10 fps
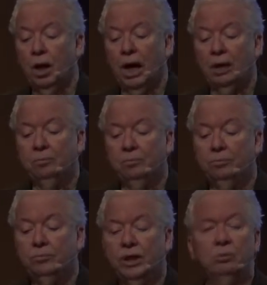
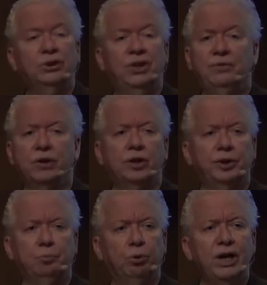Um, it was difficult
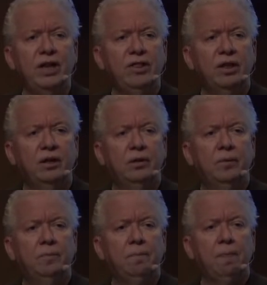to breathe.
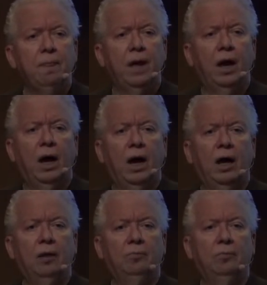
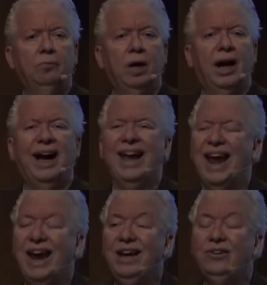Uh, I
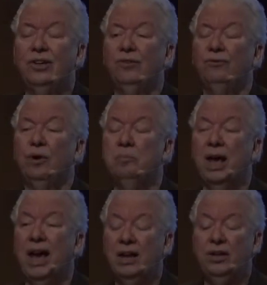ached from
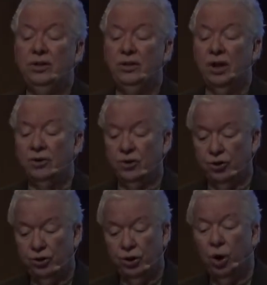head to
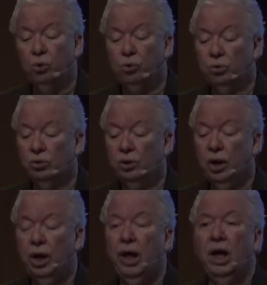toe.
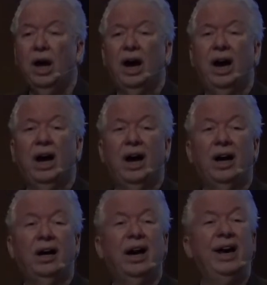
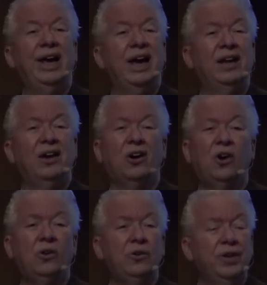Uh, I had
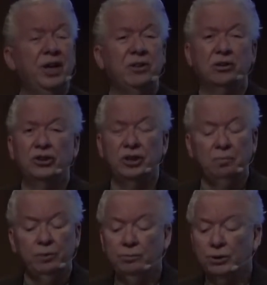all the other
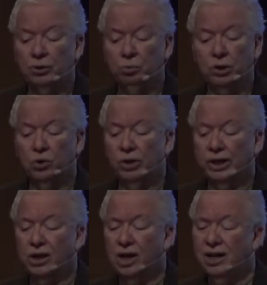symptoms that were
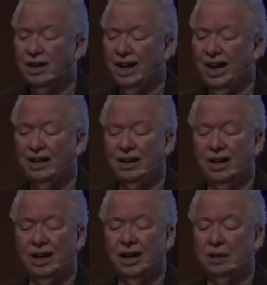going on, and
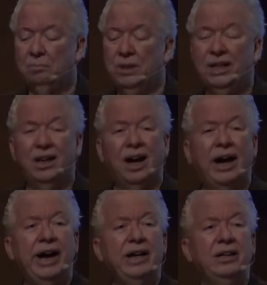I mean,
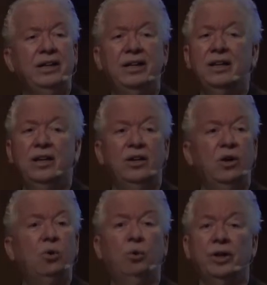I didn't
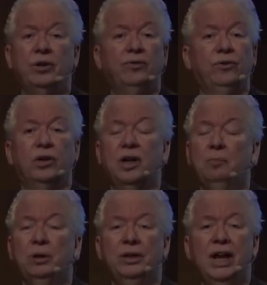know whether for a
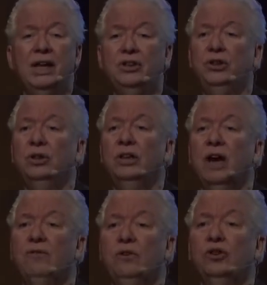couple of days during
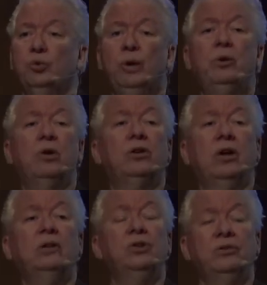that first week whether
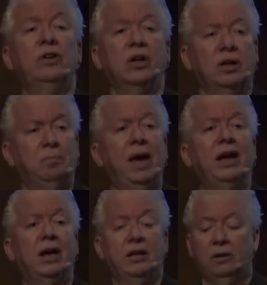I was even going to
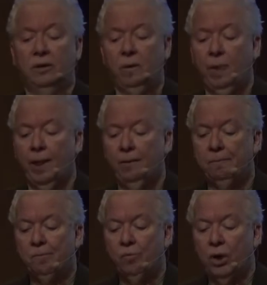make it.
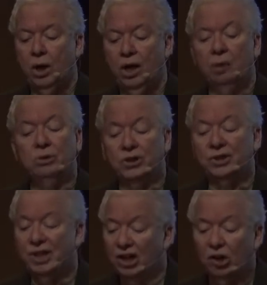It was a
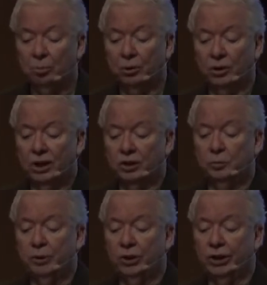terrible
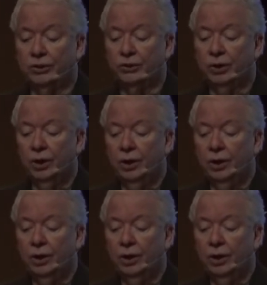experience.